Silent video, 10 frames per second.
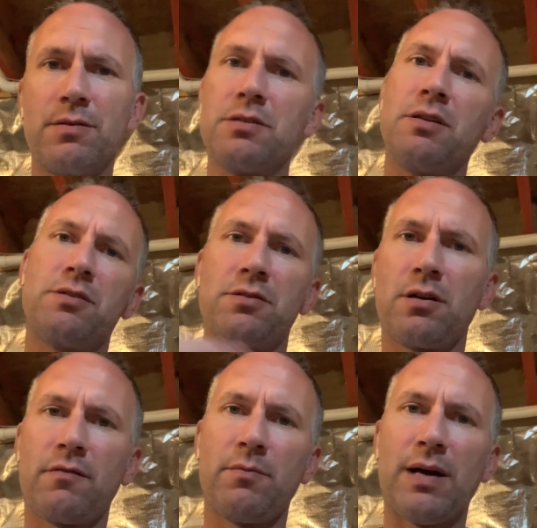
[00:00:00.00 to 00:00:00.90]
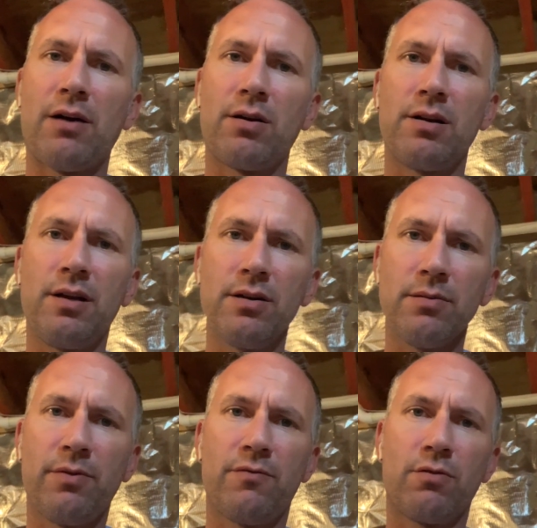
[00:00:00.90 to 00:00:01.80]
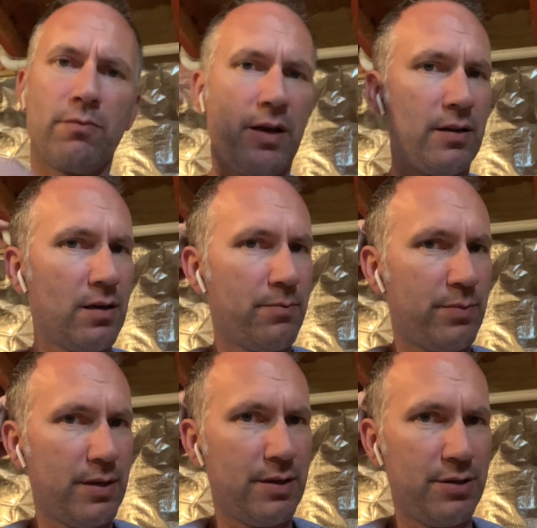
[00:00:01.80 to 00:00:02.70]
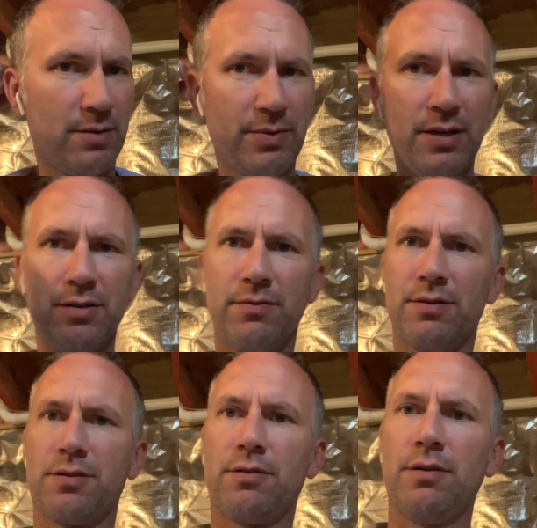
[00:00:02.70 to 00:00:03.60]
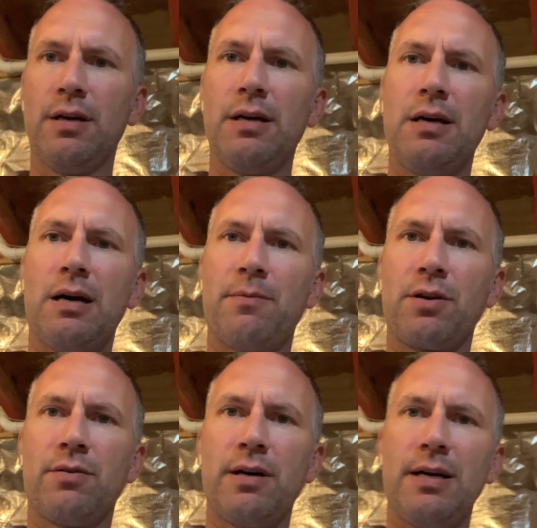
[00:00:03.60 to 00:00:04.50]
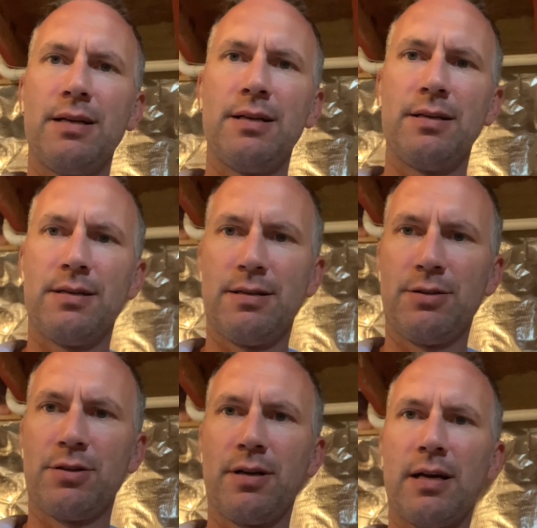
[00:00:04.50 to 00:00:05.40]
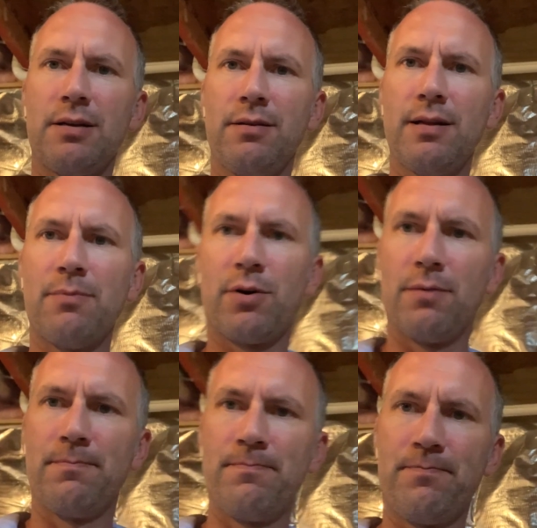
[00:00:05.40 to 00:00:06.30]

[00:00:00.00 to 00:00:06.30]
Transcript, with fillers: We just need to turn off the power on here before we end up uh, jumping into it. So I'm gonna go ahead and uh, show you how to do that part.